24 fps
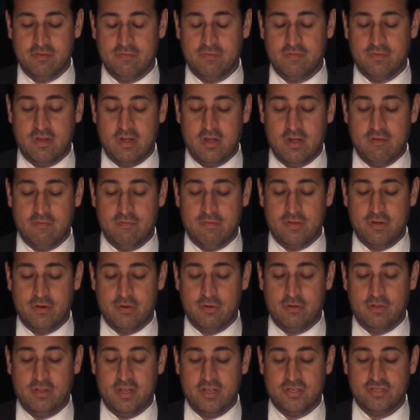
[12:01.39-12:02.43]
of, of the
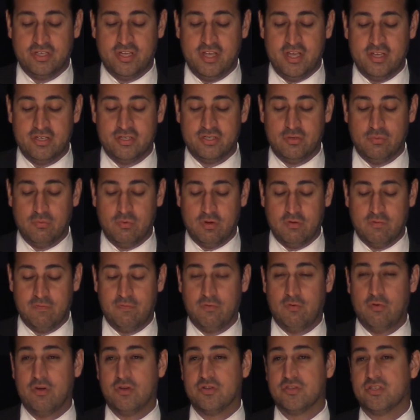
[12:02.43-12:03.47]
early education
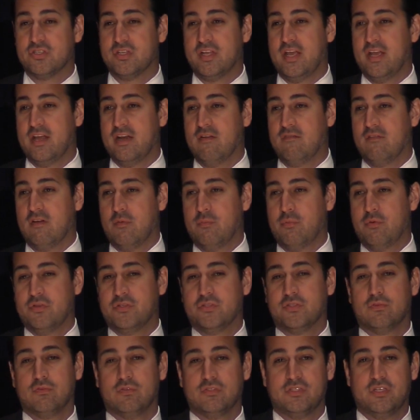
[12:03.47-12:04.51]
workforce and of our
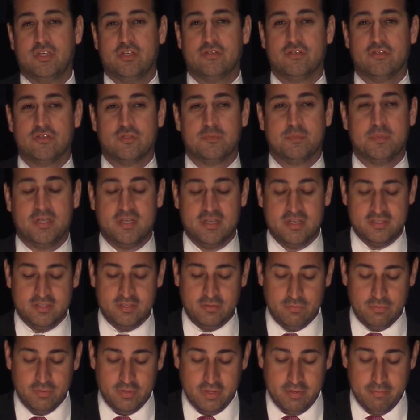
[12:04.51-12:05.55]
preschool teachers because
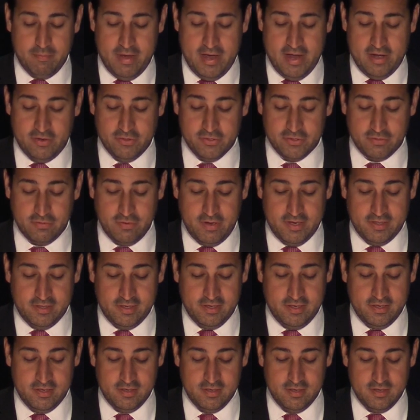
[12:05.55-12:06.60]
it really matters
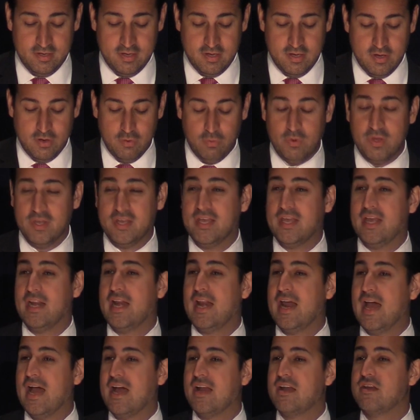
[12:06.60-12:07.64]
greatly. We
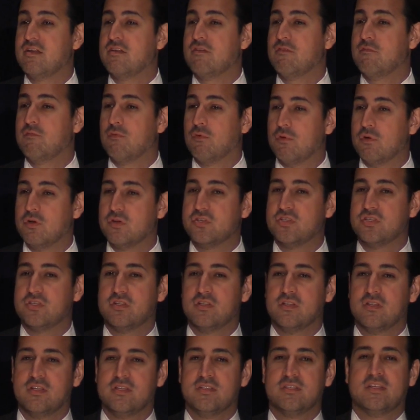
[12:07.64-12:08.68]
cannot divorce
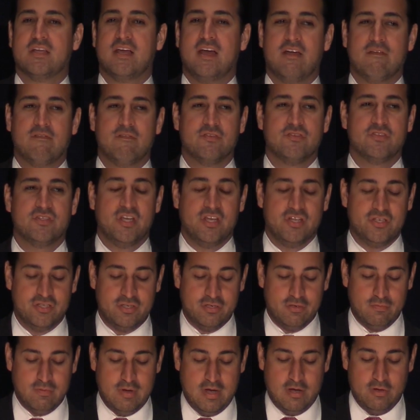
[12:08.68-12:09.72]
this
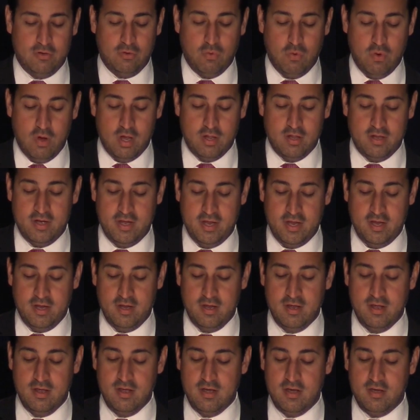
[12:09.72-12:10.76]
conversation around quality
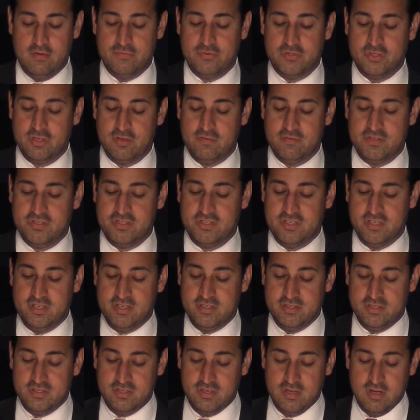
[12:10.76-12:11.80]
of
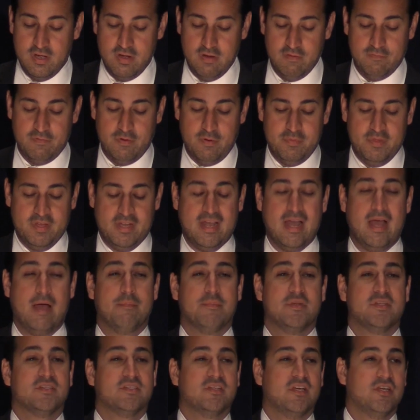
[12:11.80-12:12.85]
services from the
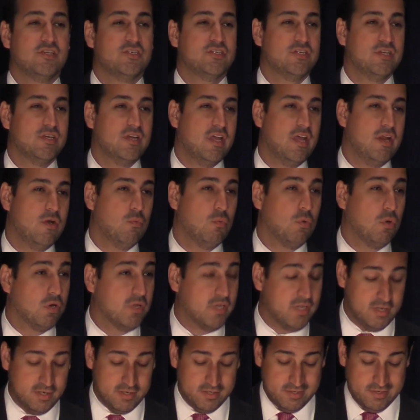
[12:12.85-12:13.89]
compensation and
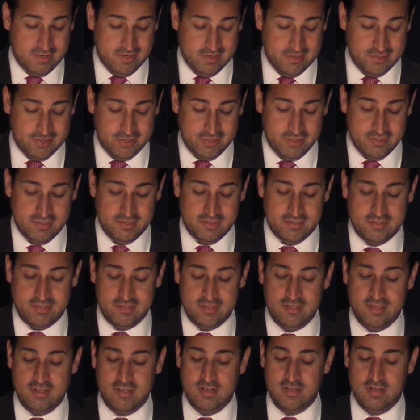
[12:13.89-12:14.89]
working conditions